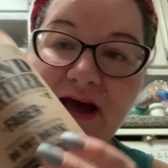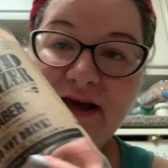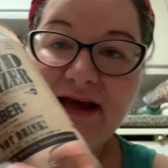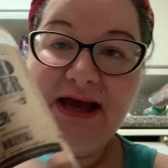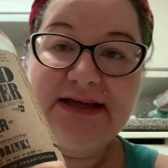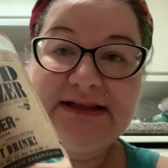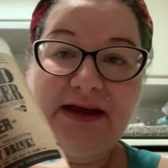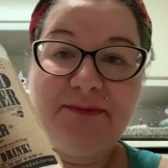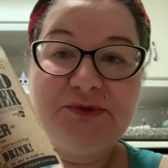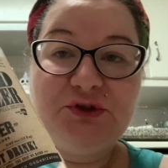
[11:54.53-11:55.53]
guys, I
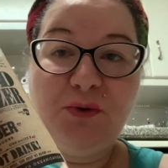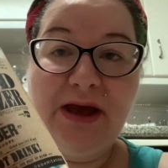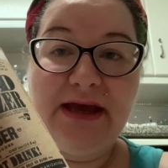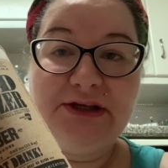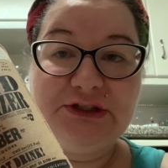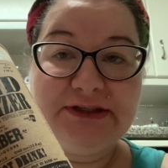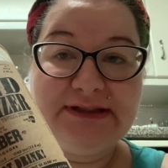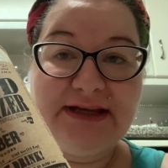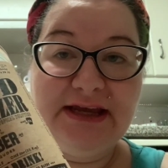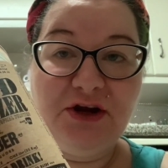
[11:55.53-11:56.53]
am so anxious
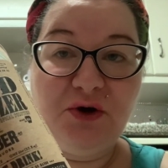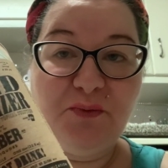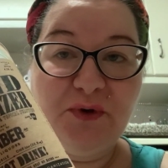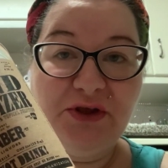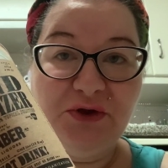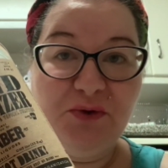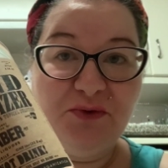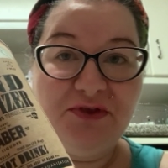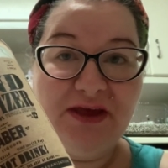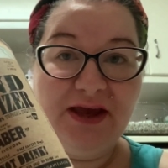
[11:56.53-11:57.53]
to hear what you
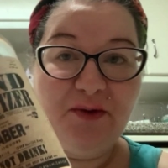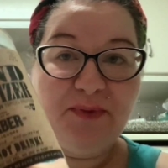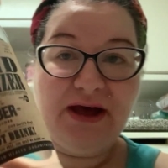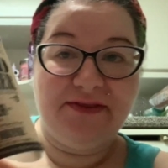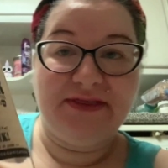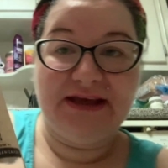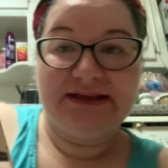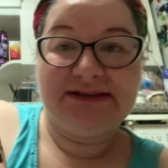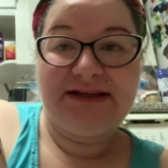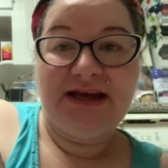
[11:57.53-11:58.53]
think about
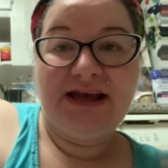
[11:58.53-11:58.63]
this